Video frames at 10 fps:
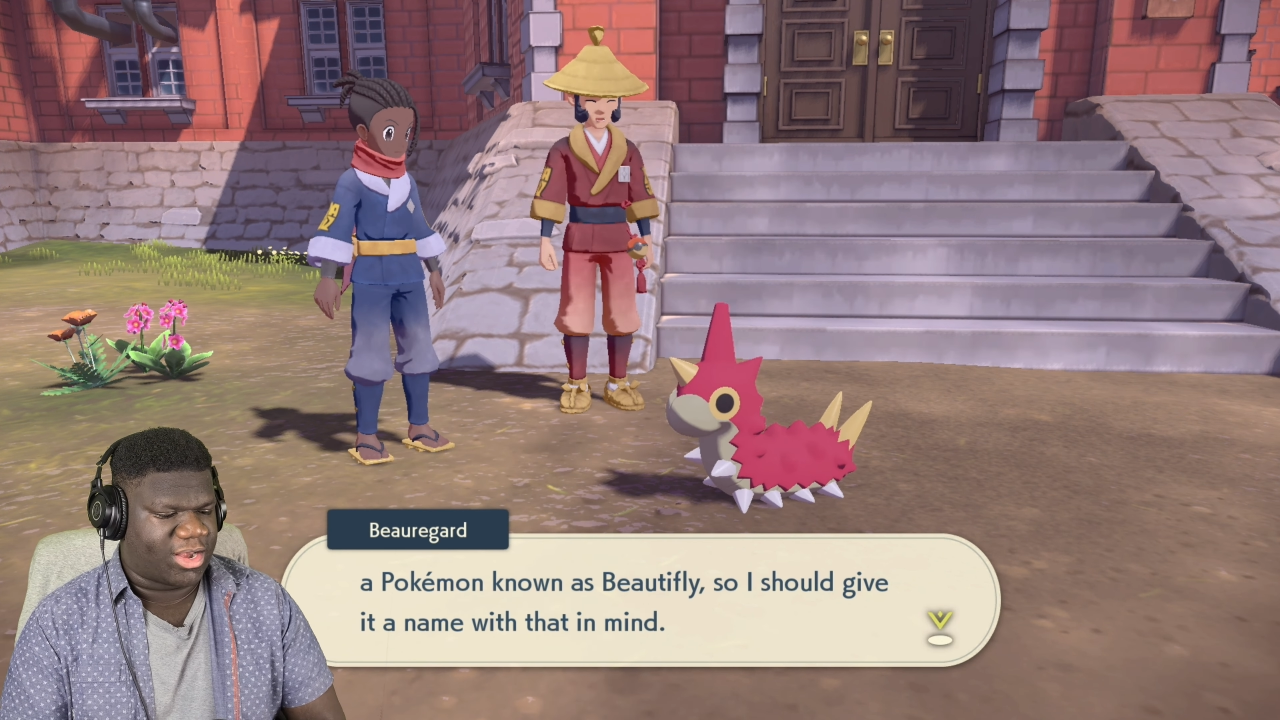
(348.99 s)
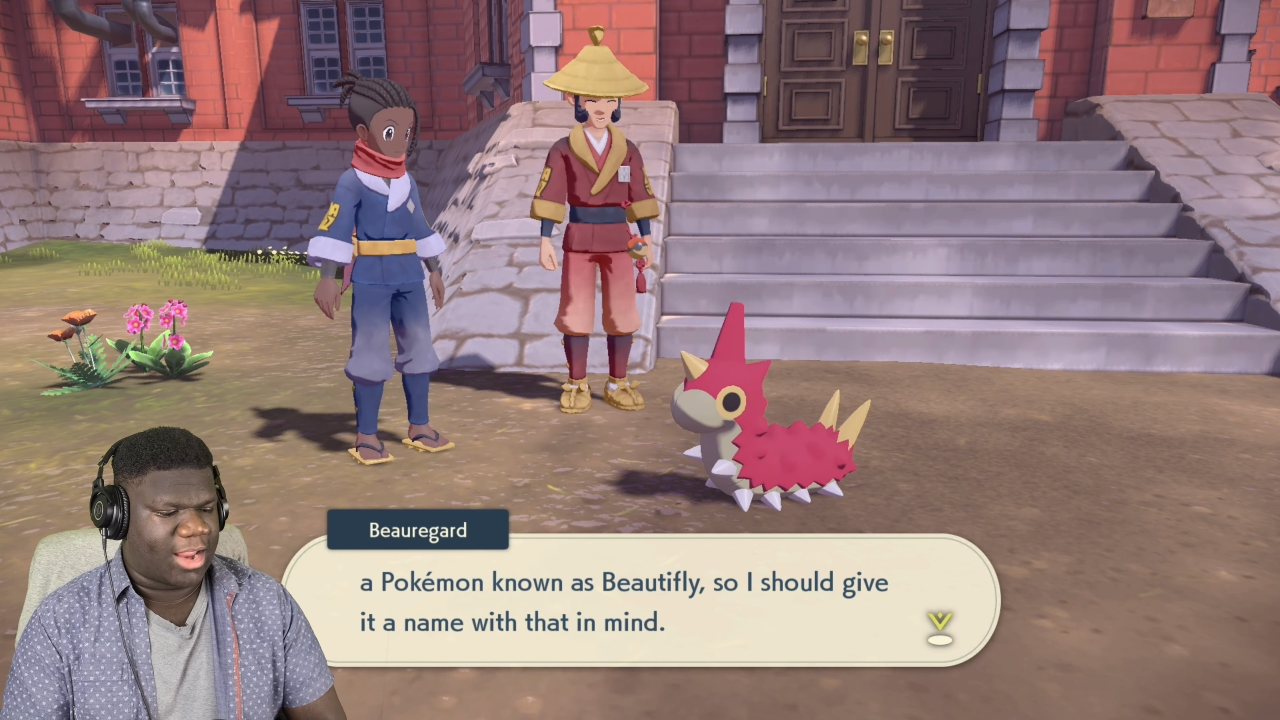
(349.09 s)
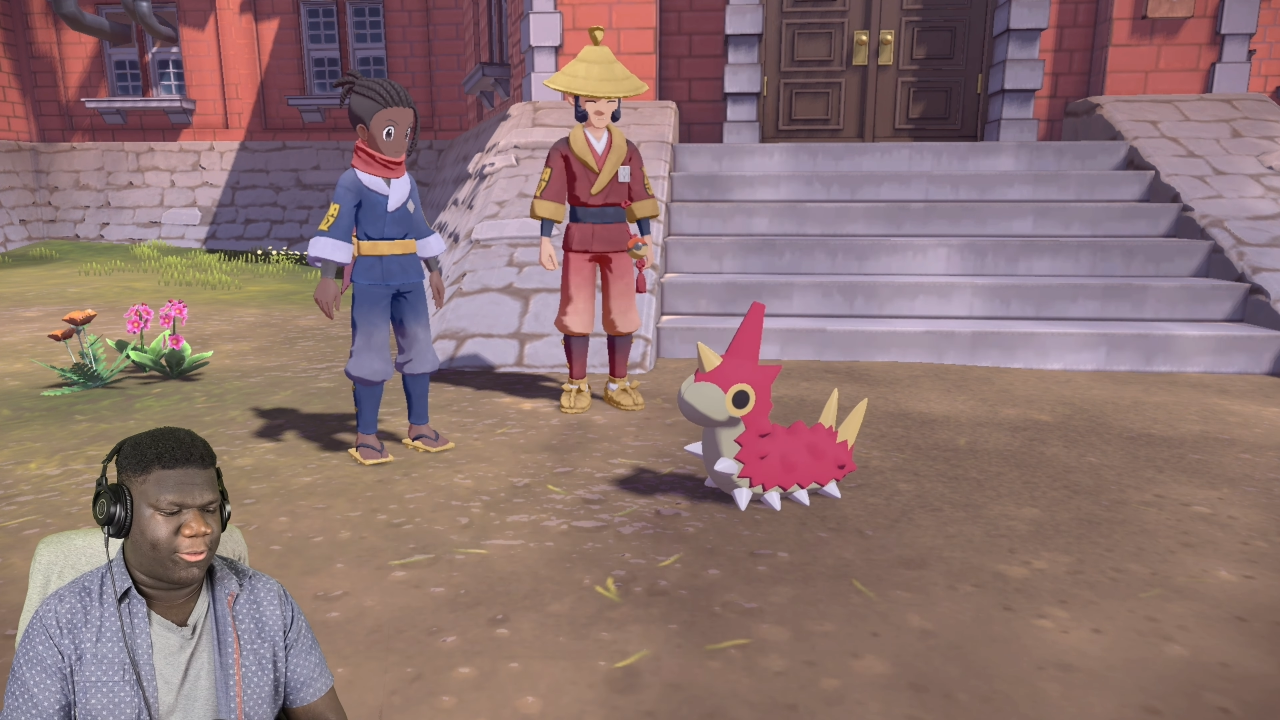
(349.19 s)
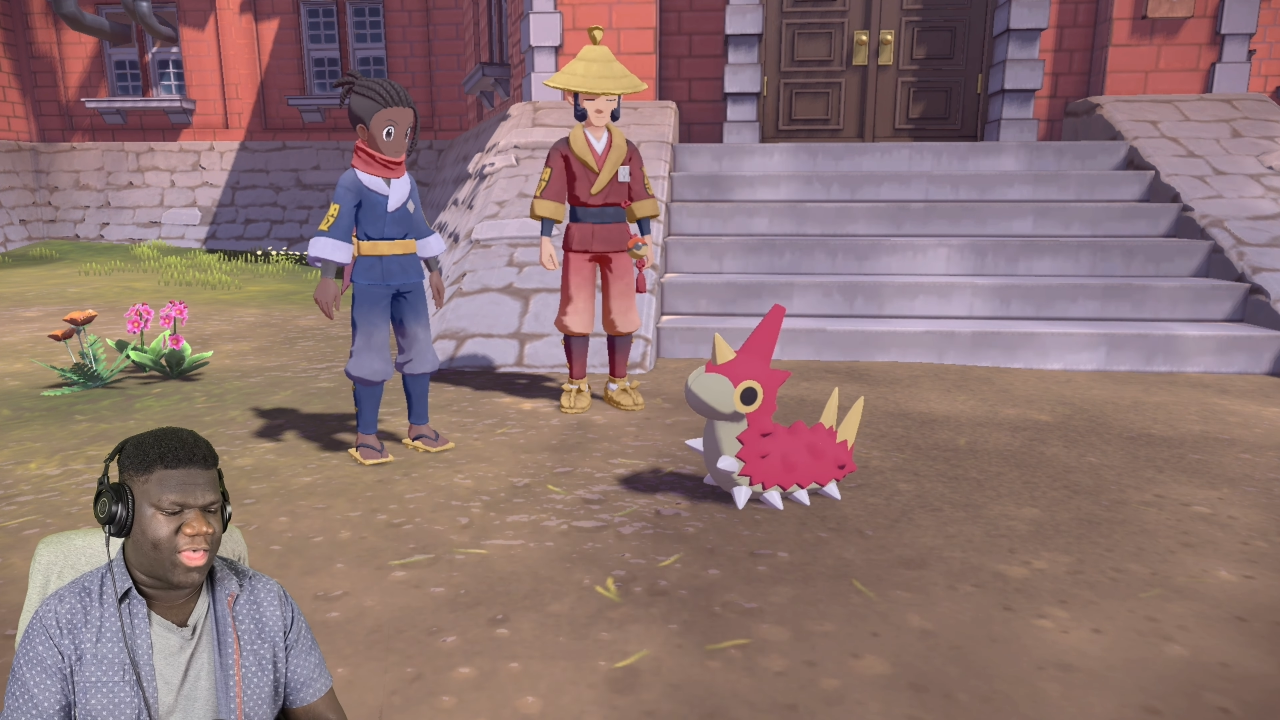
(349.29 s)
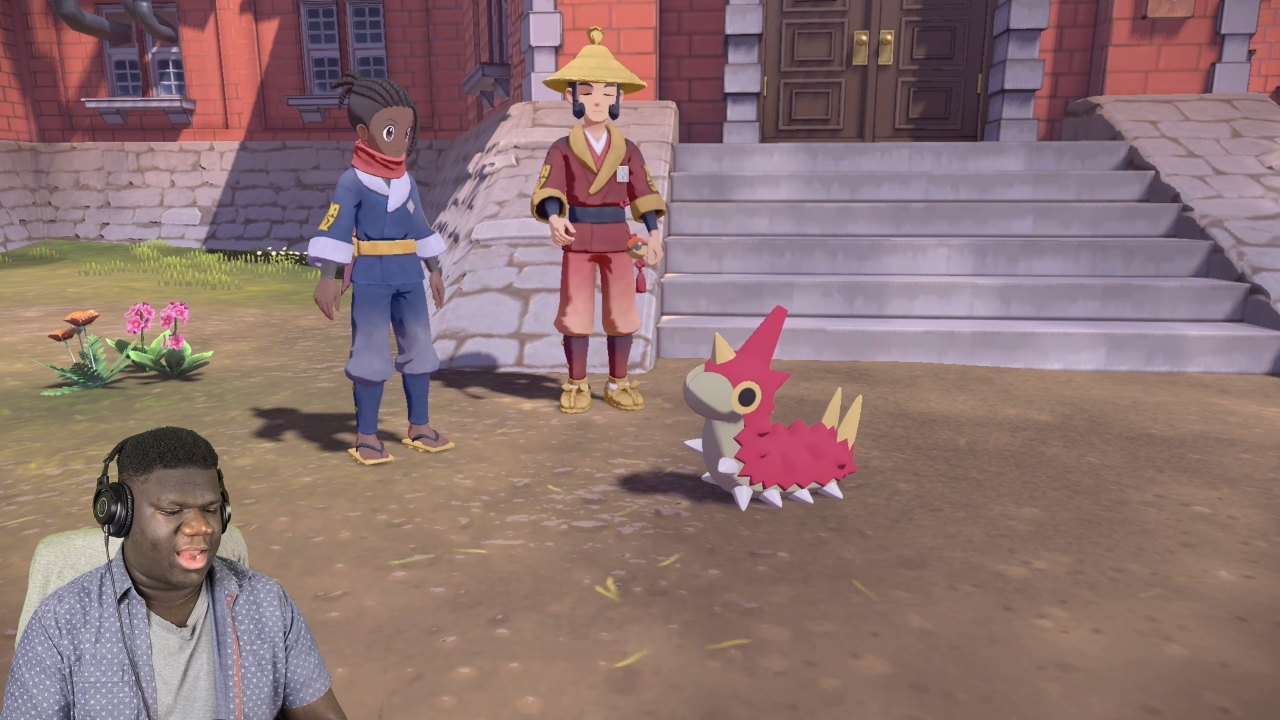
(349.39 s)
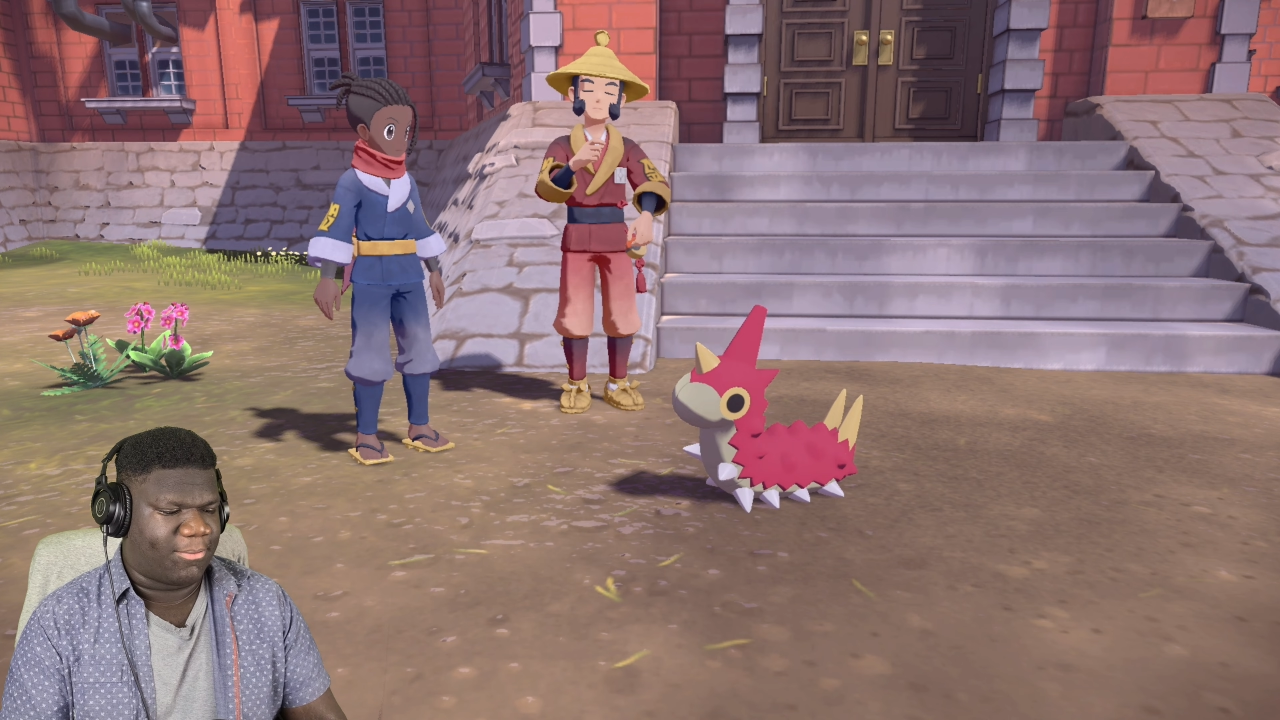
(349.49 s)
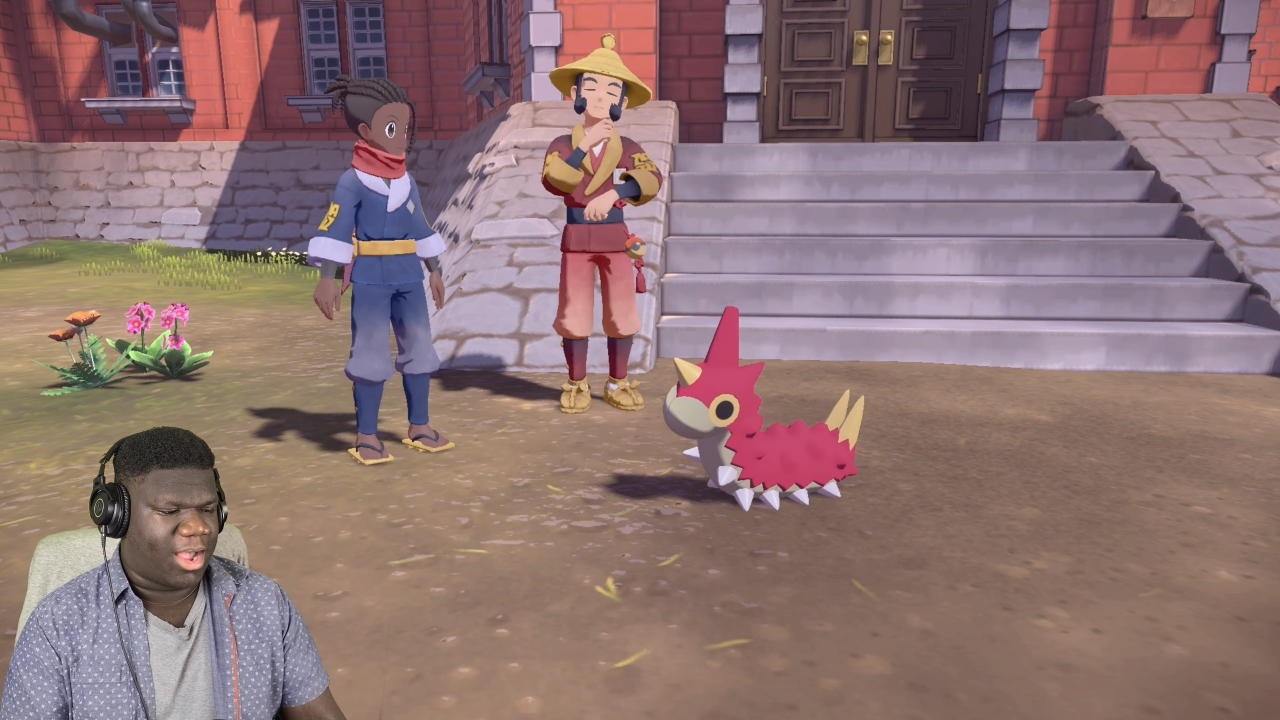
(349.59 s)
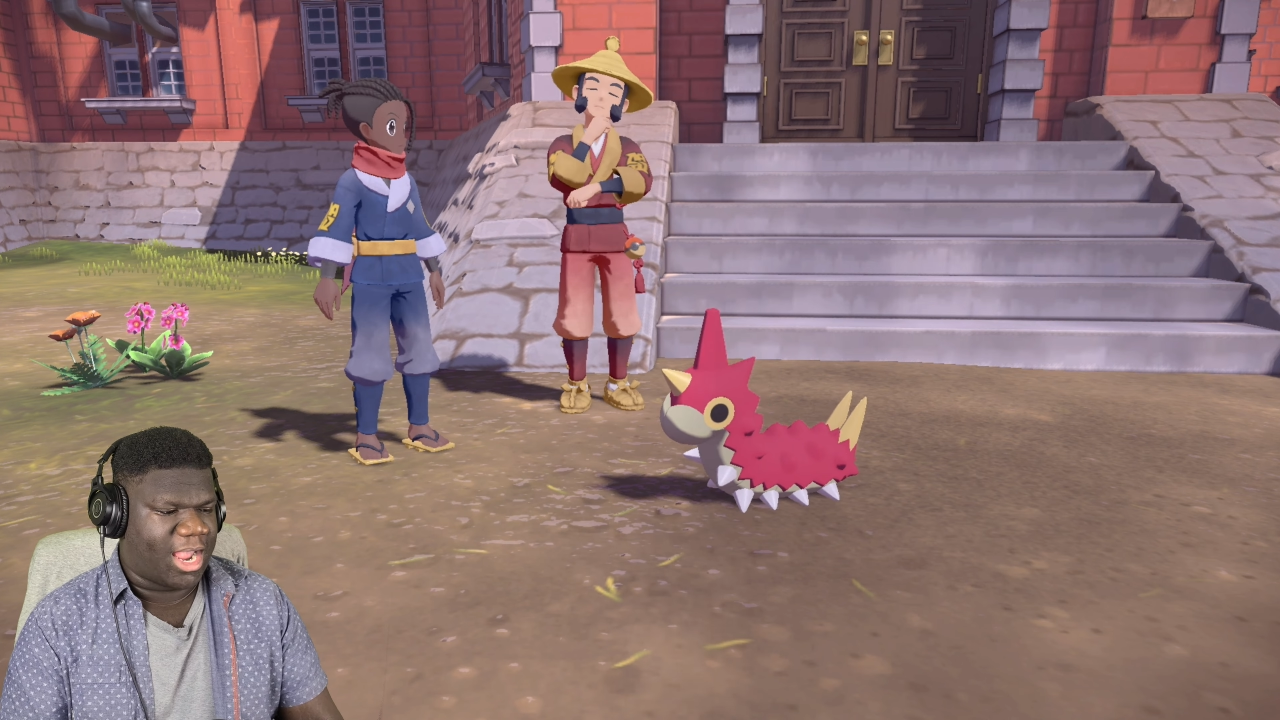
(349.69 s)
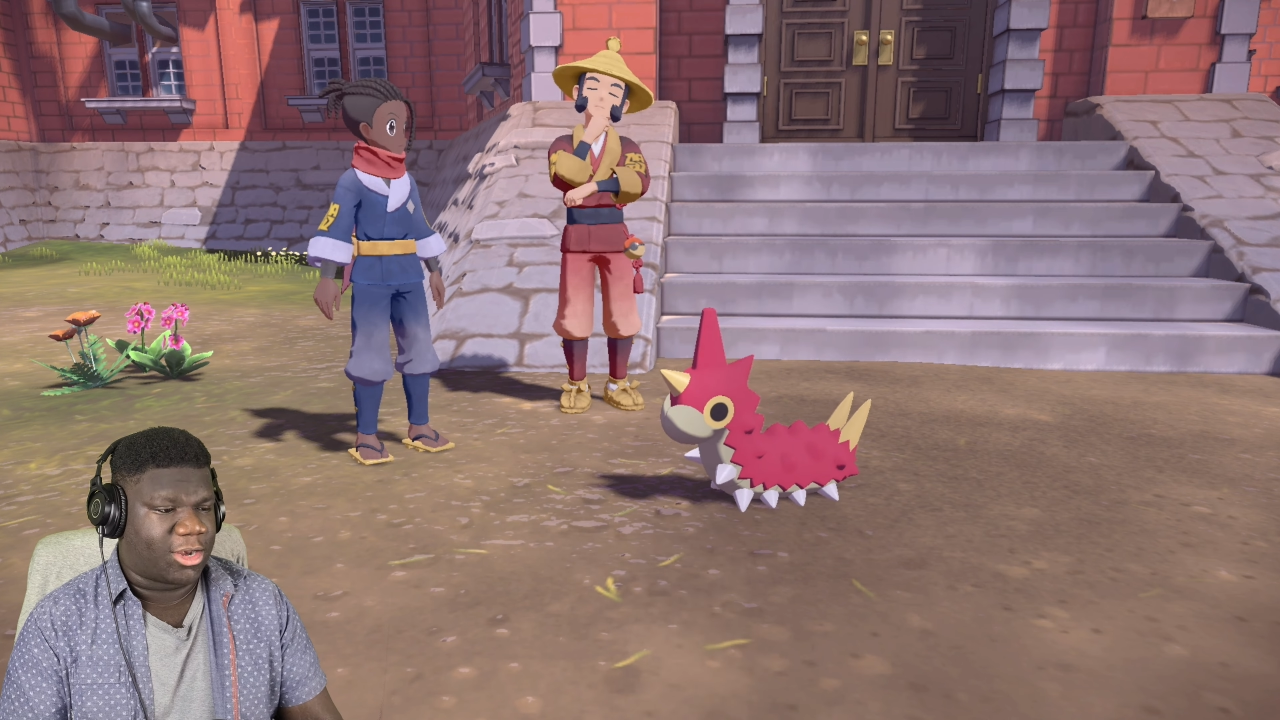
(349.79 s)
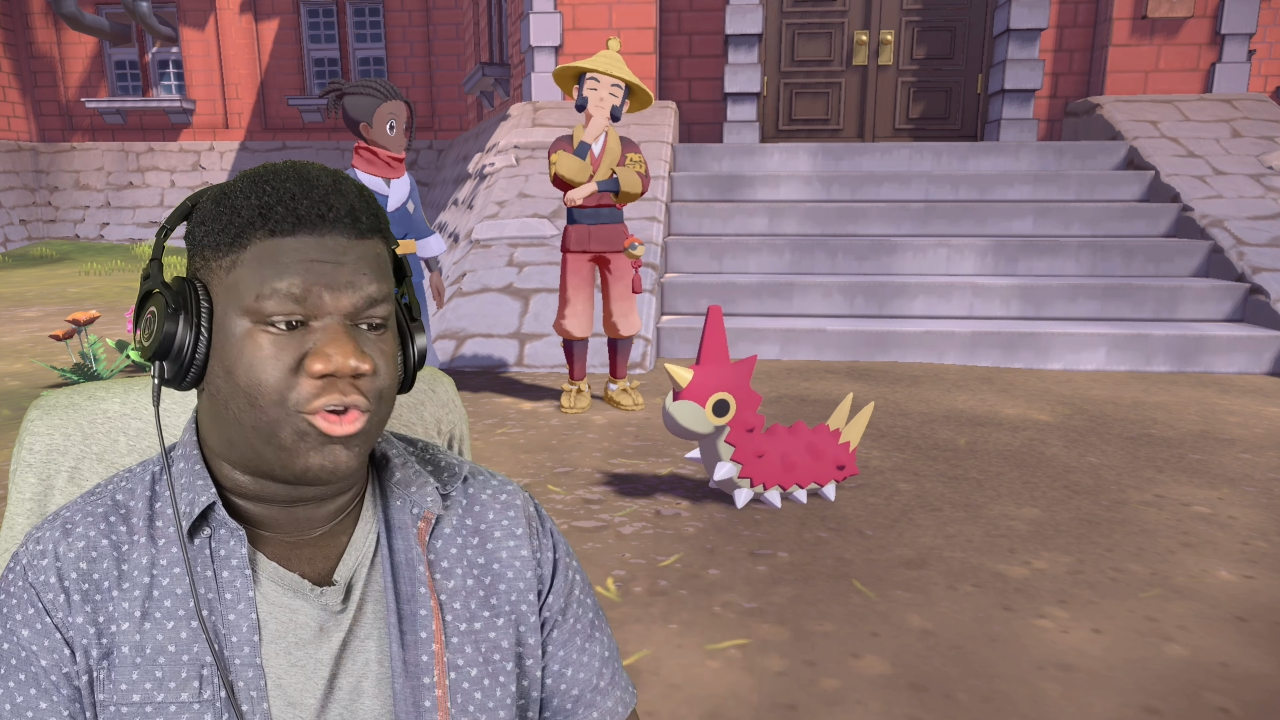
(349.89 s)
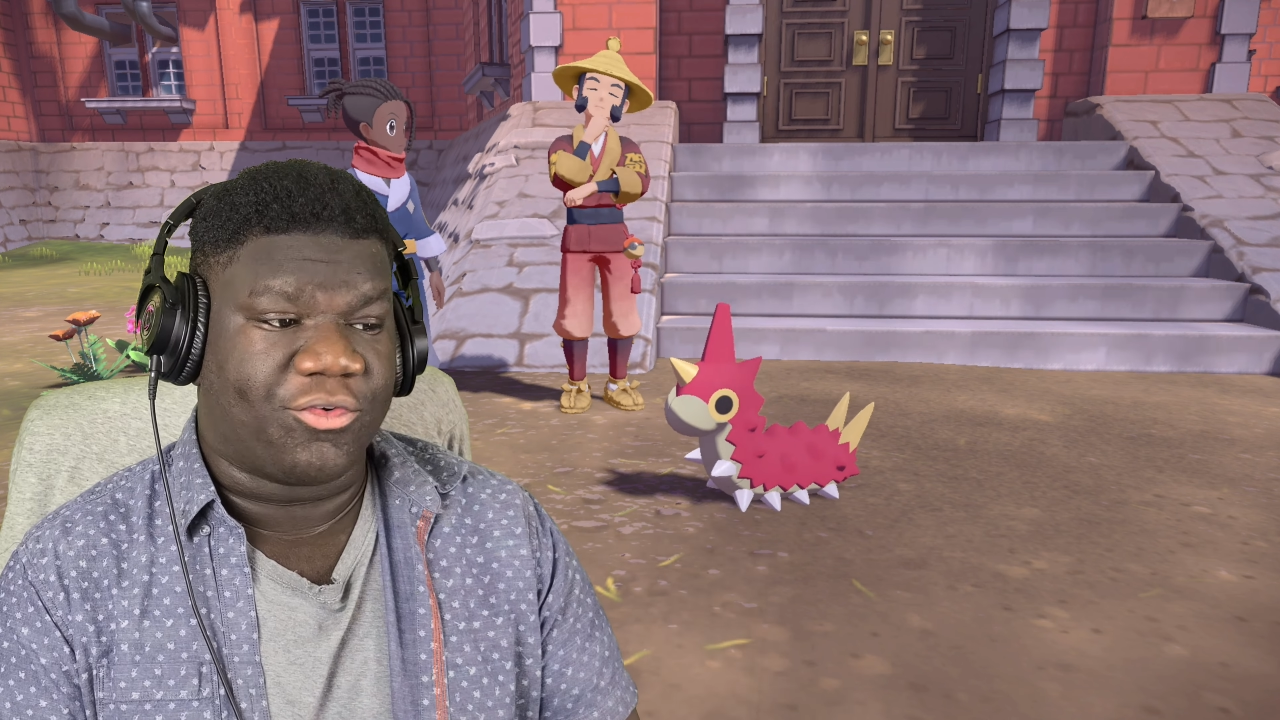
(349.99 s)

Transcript: it a name with that in mind.